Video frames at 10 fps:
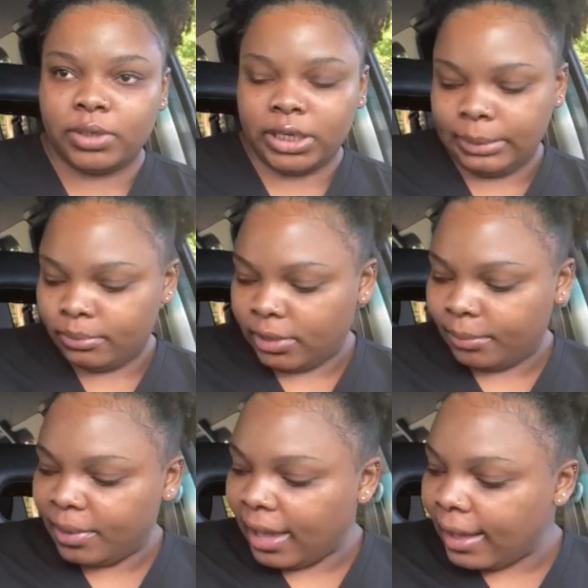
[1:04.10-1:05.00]
I keep in my
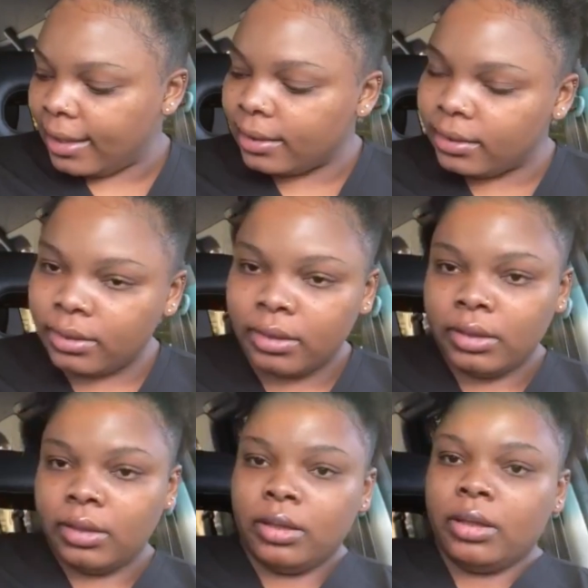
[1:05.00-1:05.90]
bag.
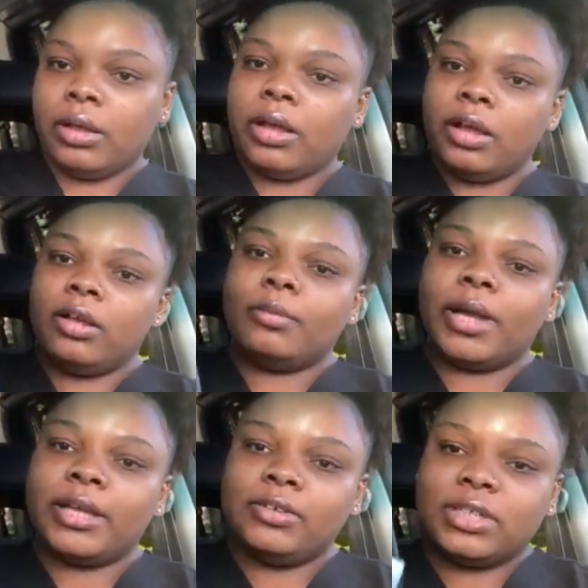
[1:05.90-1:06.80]

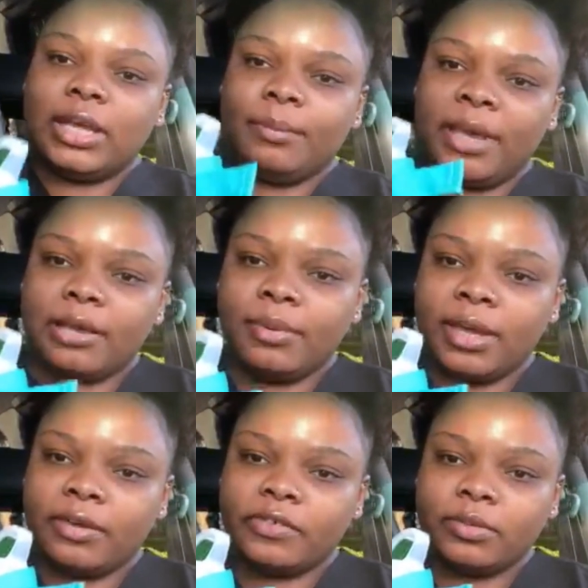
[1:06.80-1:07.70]
I use a
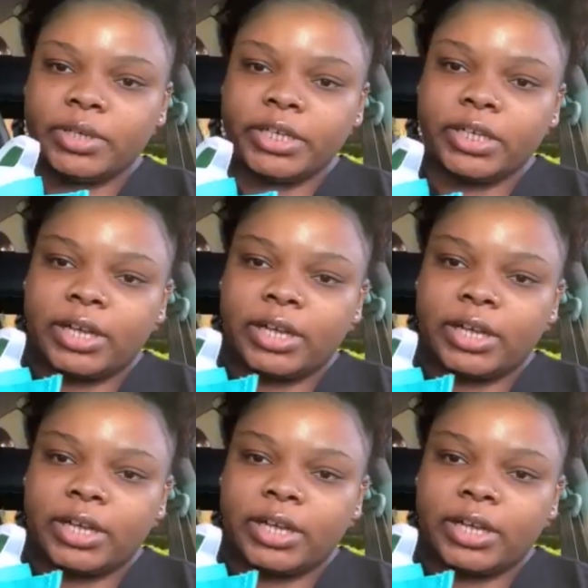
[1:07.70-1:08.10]
backpack for work.